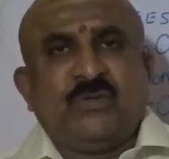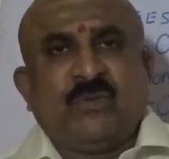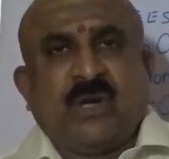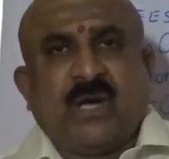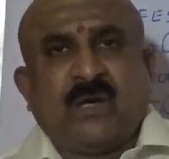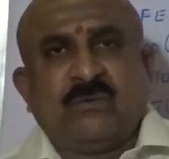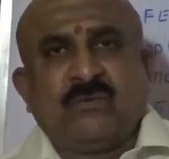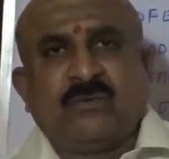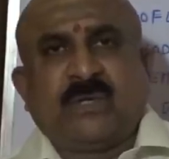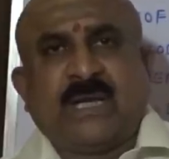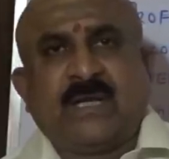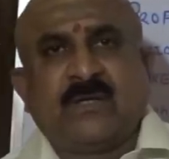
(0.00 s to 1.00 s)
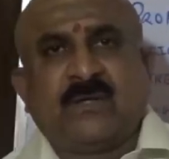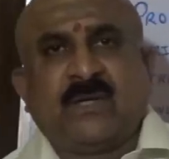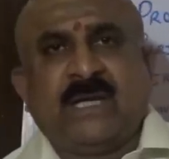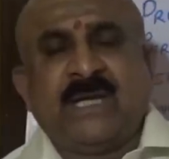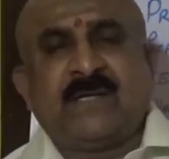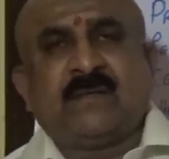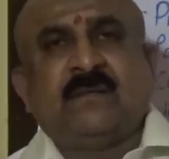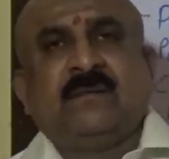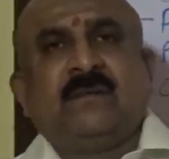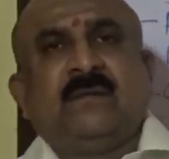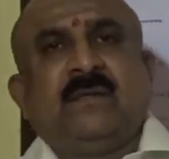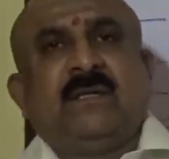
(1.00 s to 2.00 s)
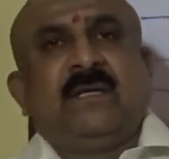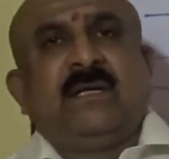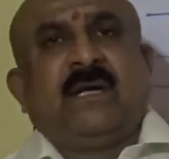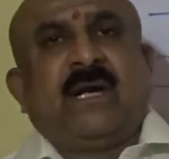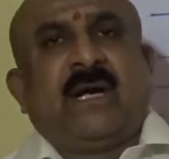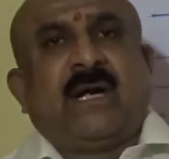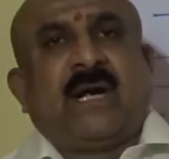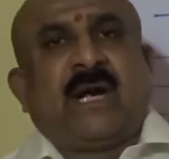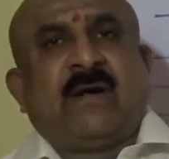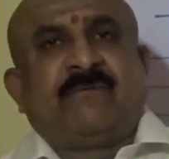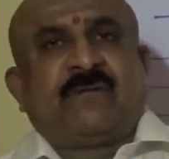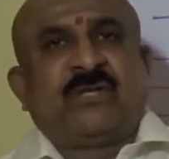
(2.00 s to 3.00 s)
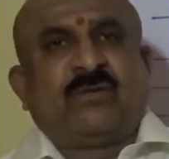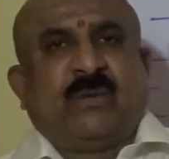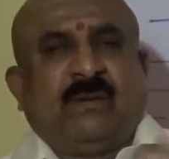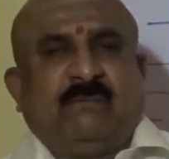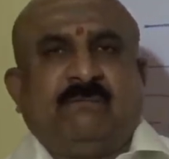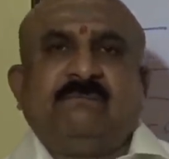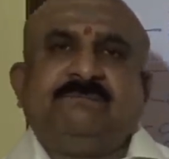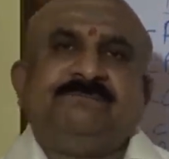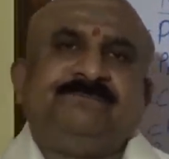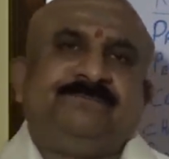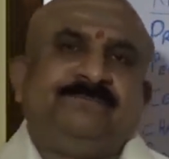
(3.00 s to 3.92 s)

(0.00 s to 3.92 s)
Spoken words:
you have to calculate after 12.